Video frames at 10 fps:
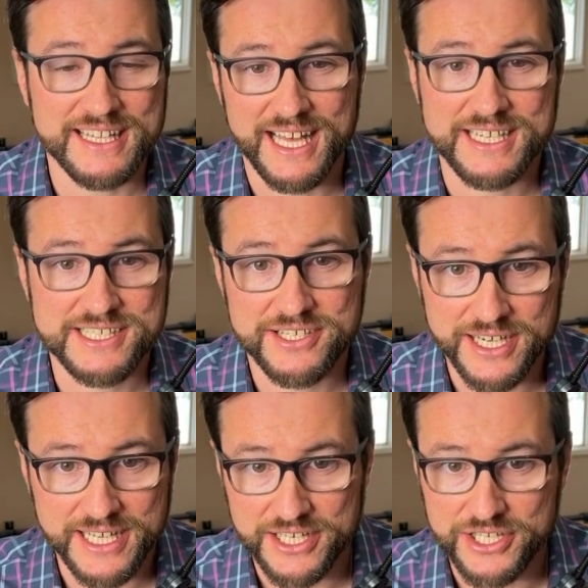that's going
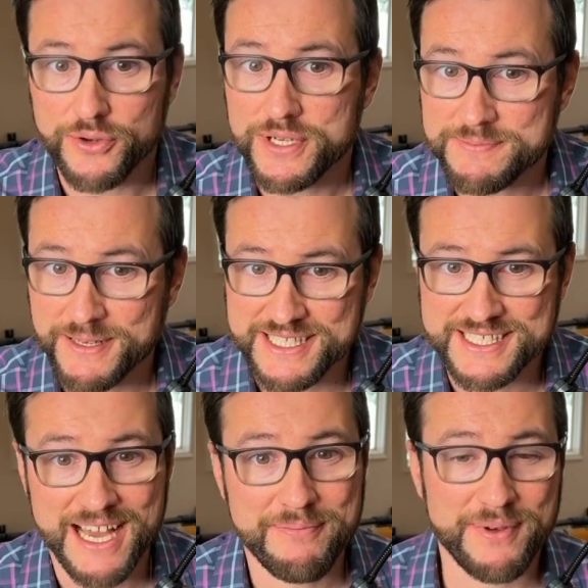to get noticed by the
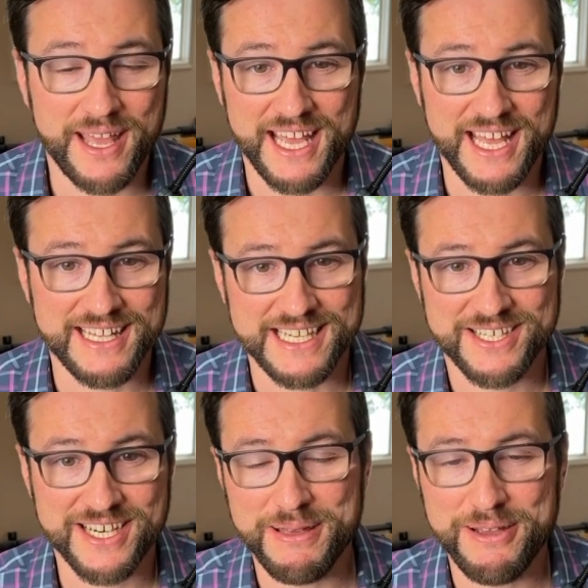top, and that's
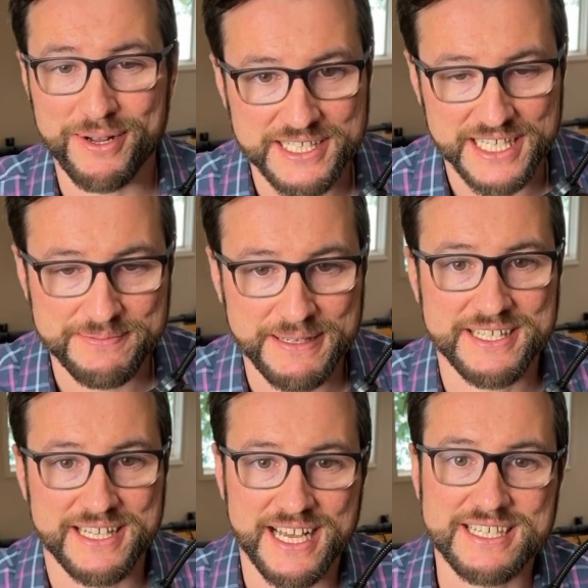going to be what gets me
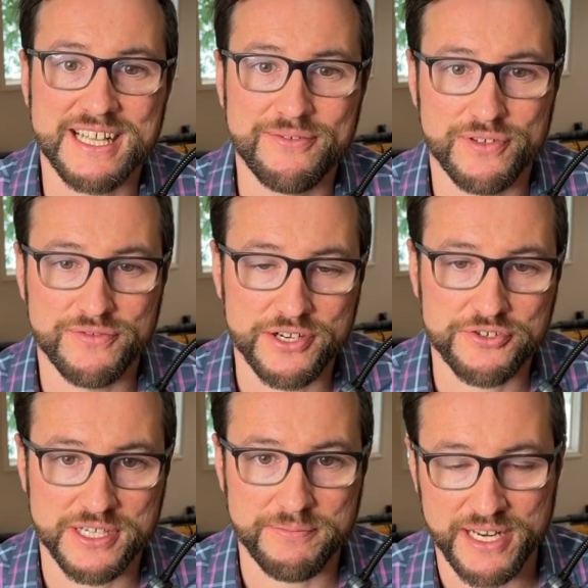to the next level of
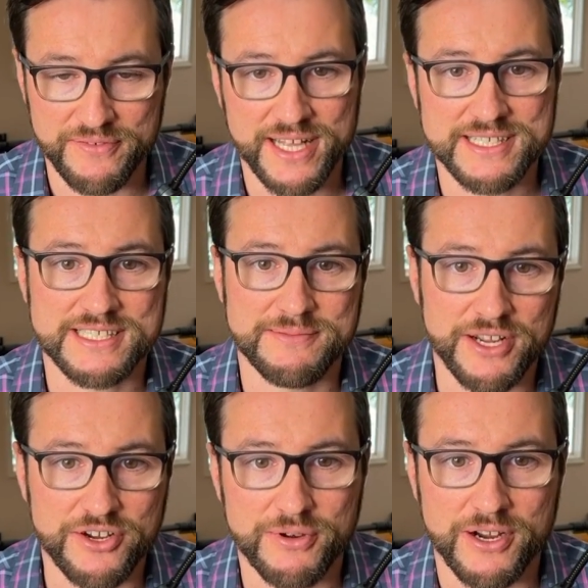leadership and advances in my
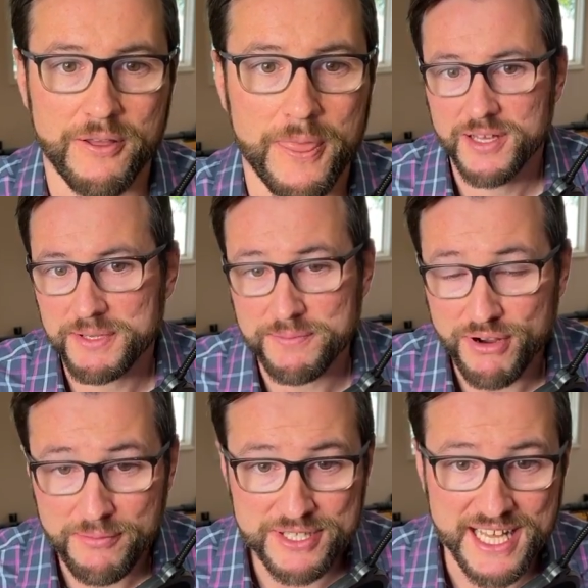career. But the
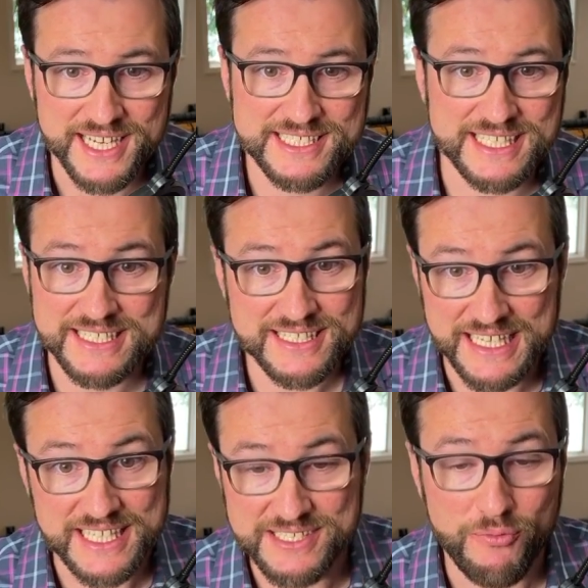problem with that is
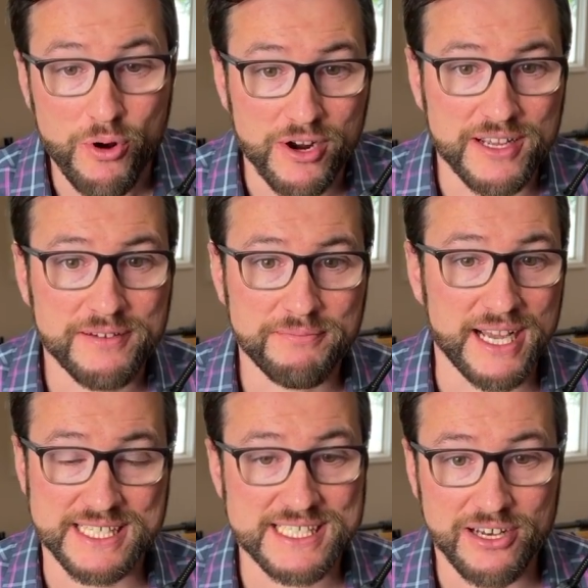it doesn't work
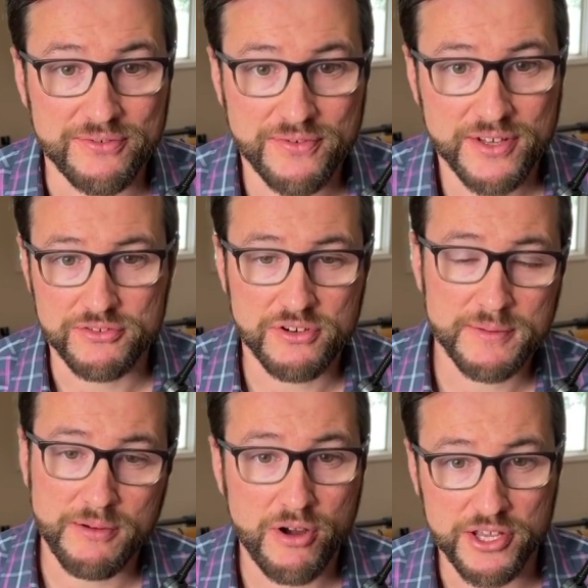by itself. Don't get
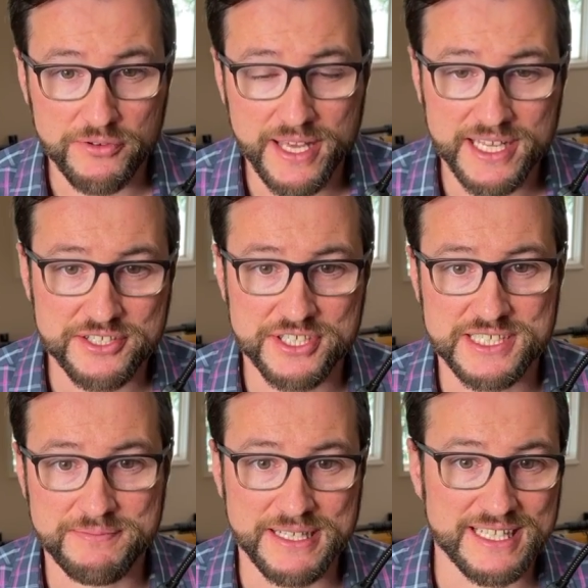me wrong, you can't
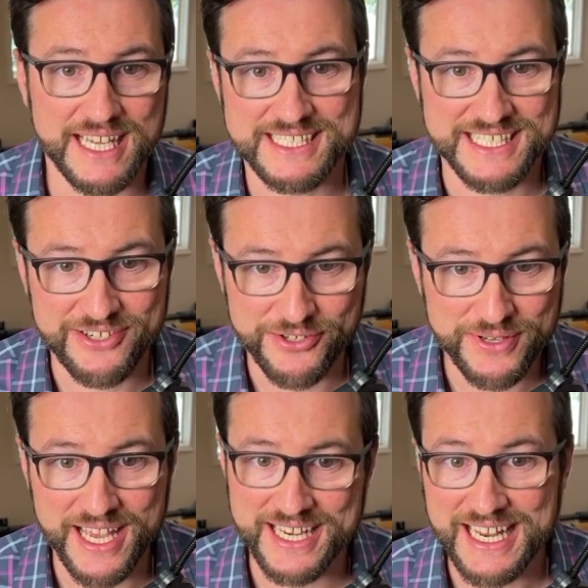just be lazy or you
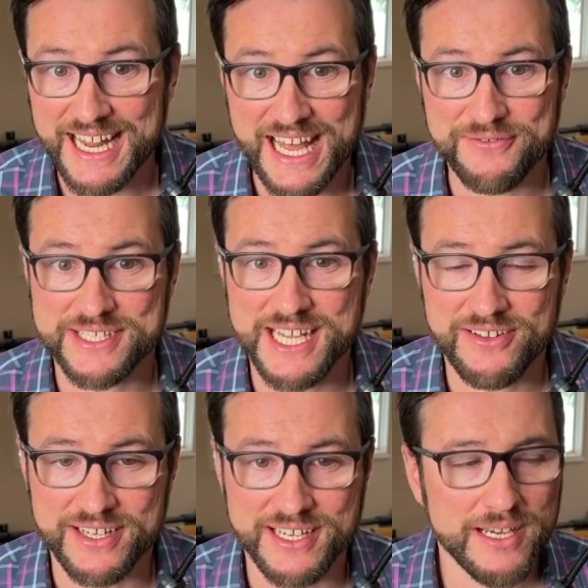can't not have the talent,